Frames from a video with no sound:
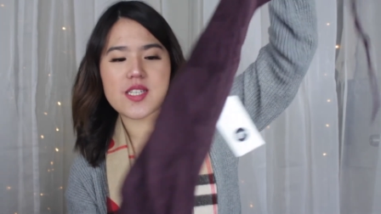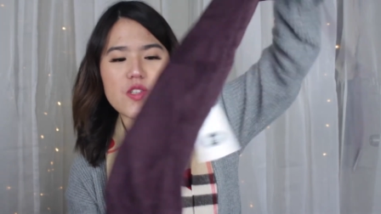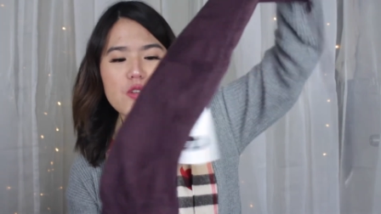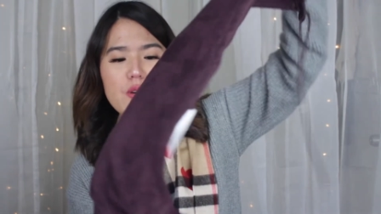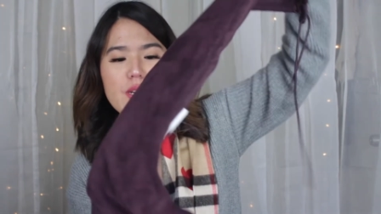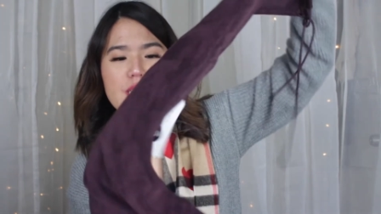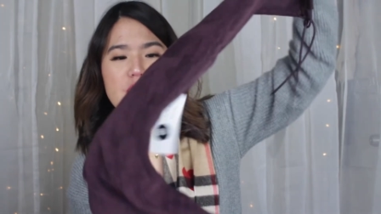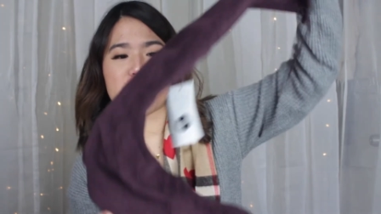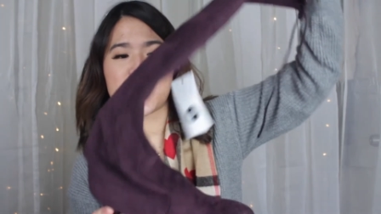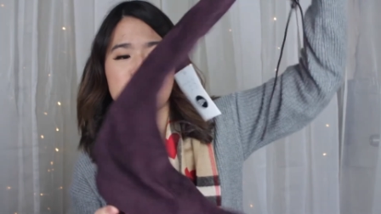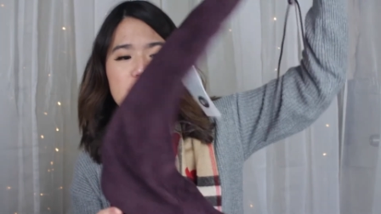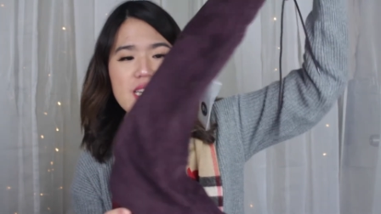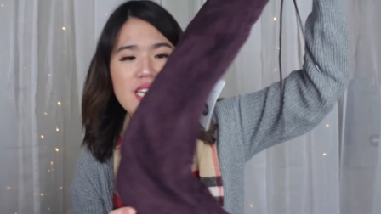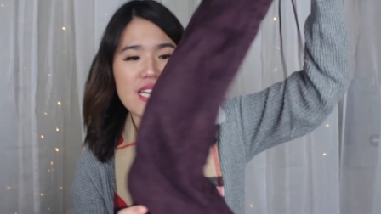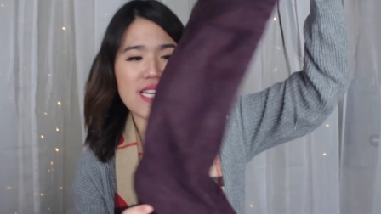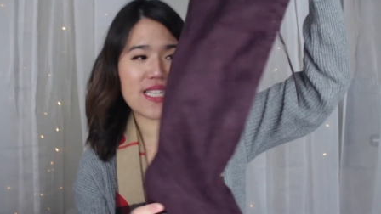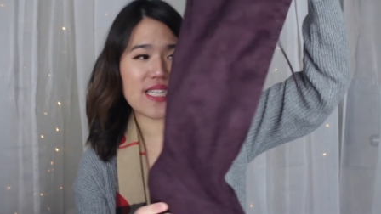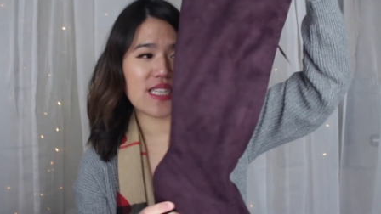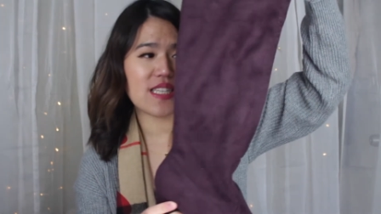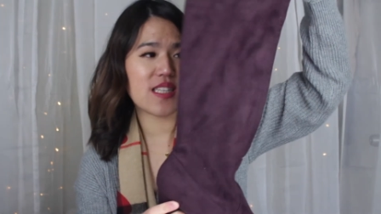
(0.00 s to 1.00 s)
So it,
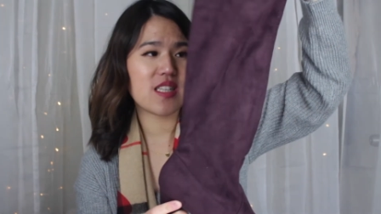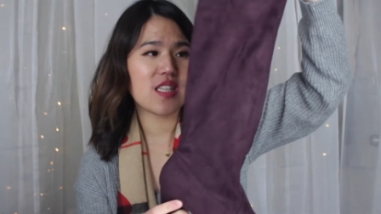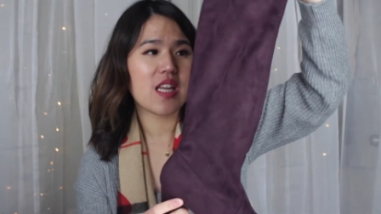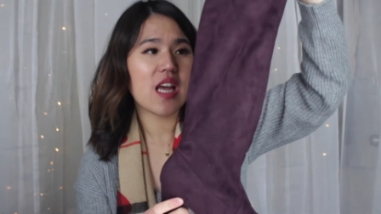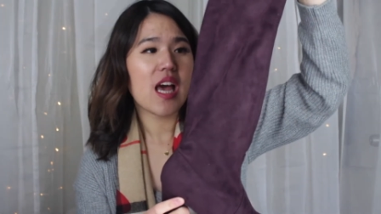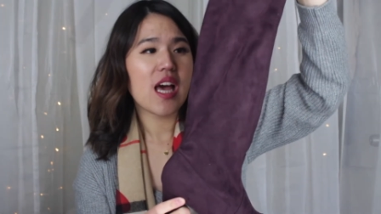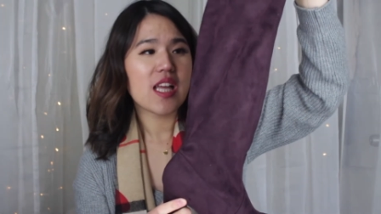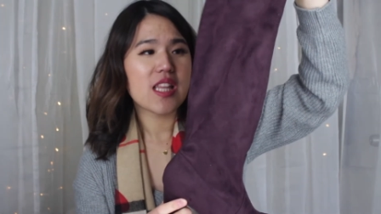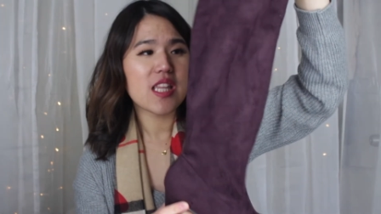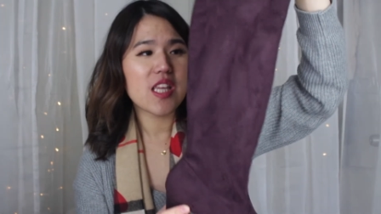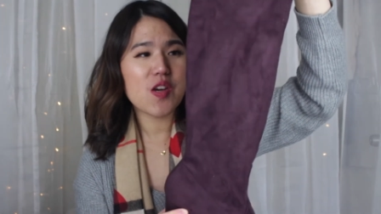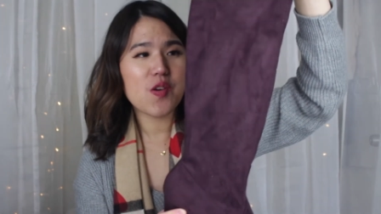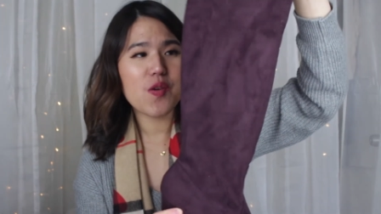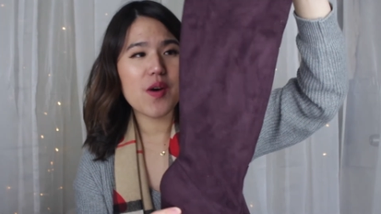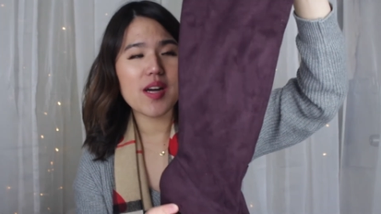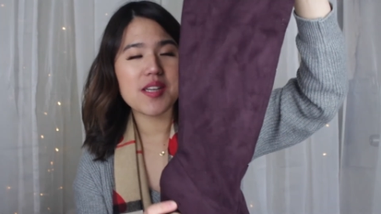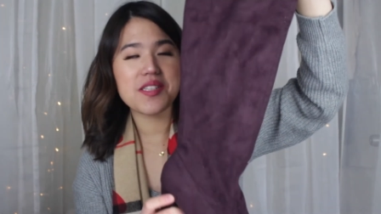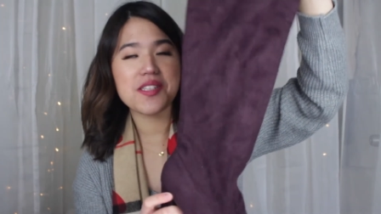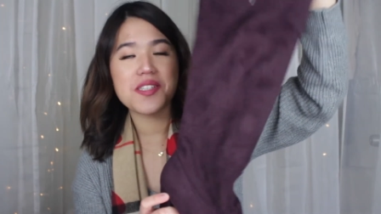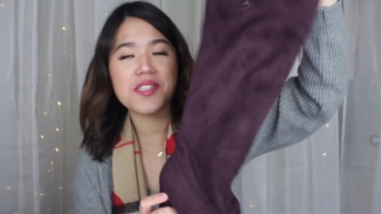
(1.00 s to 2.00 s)
it is new.
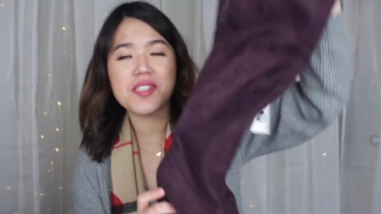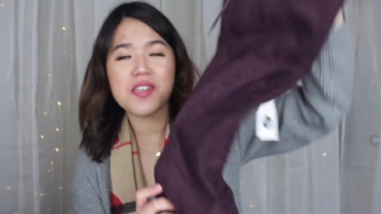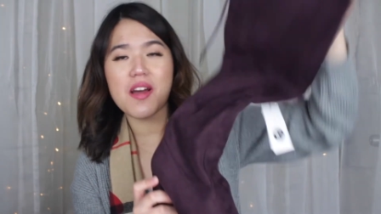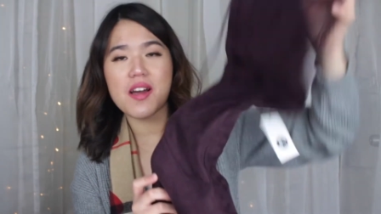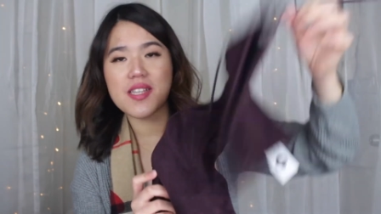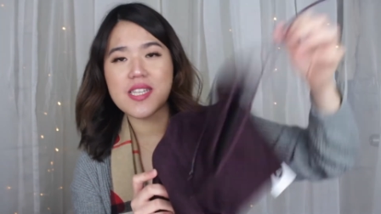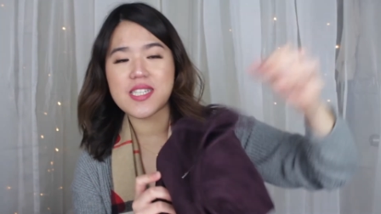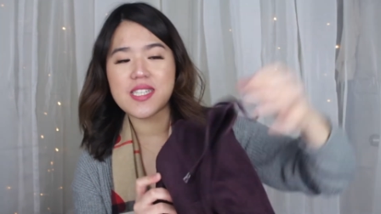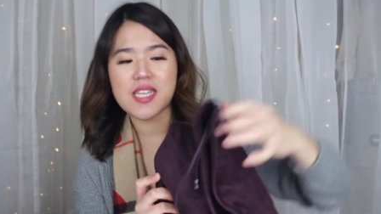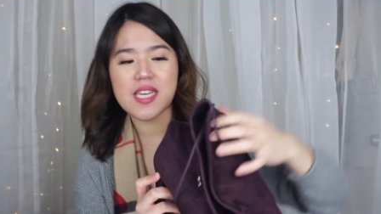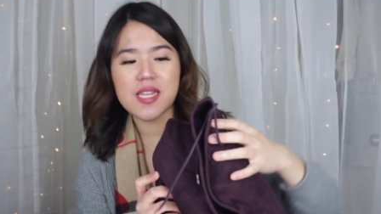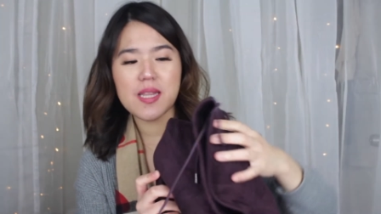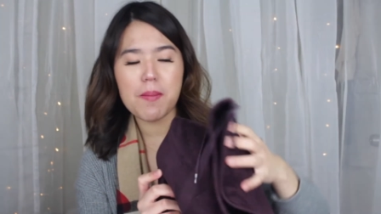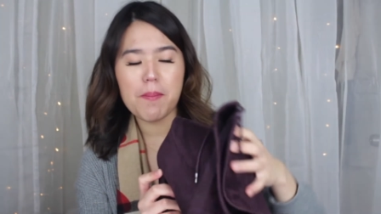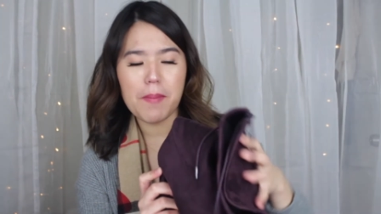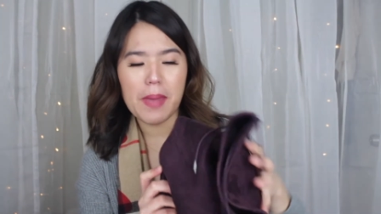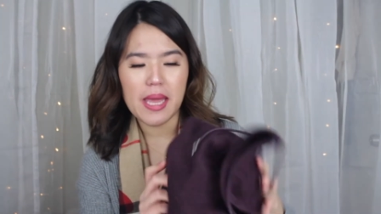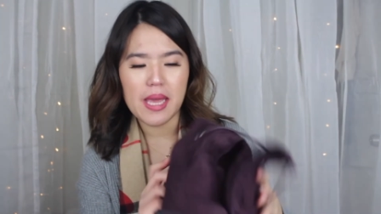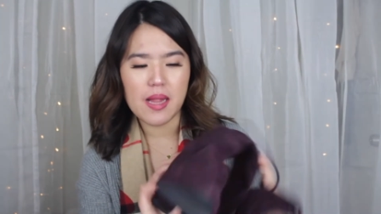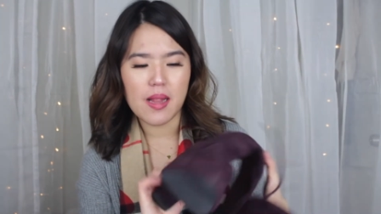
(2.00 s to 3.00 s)
I just got this in the
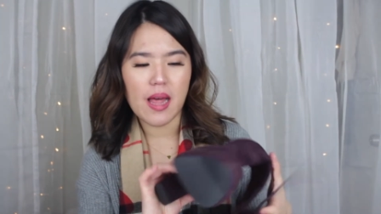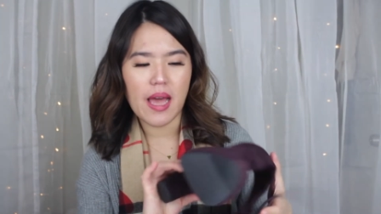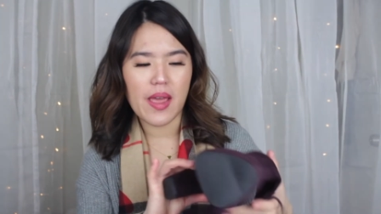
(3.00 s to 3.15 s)
mail.